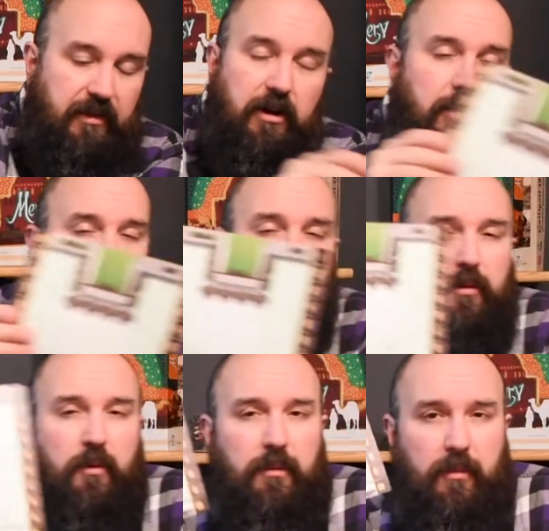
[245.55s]
there are more than
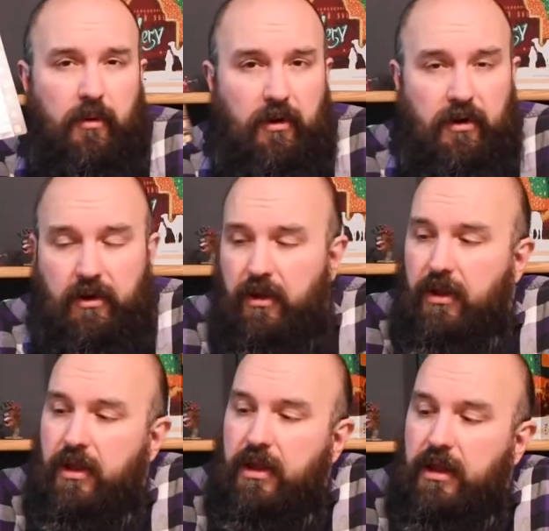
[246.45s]
one board
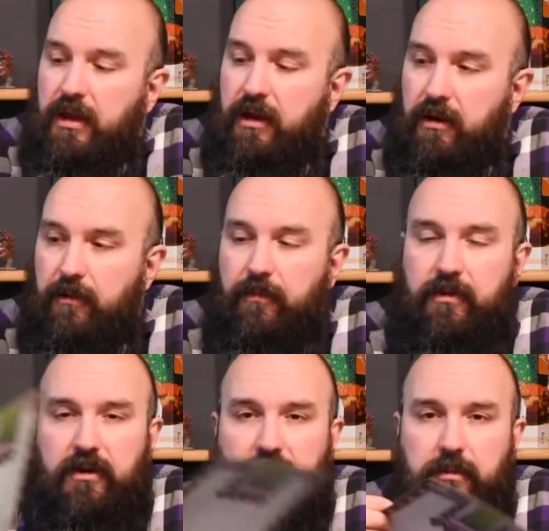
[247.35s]
here,
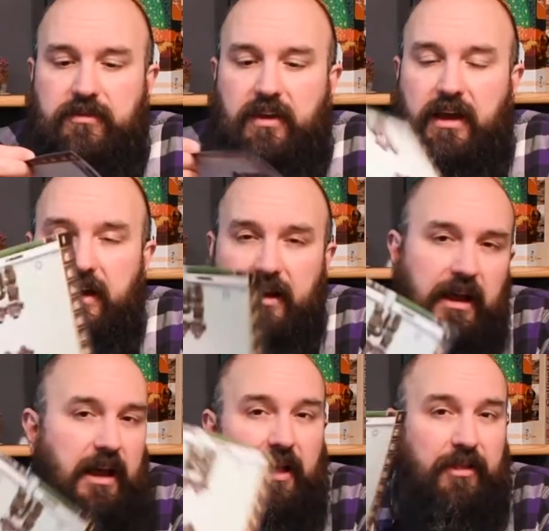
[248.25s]
they're double-sided,
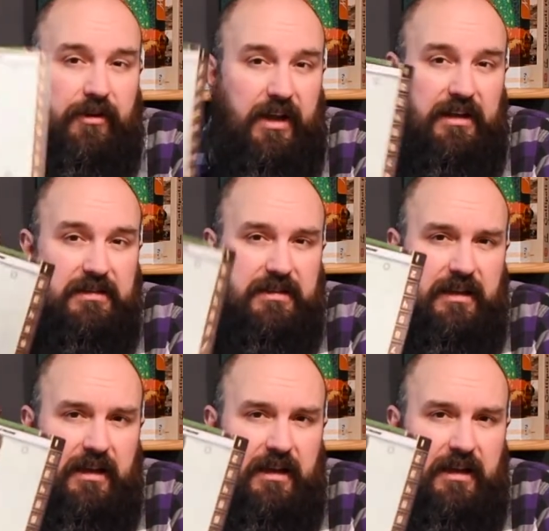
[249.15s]
they're nice,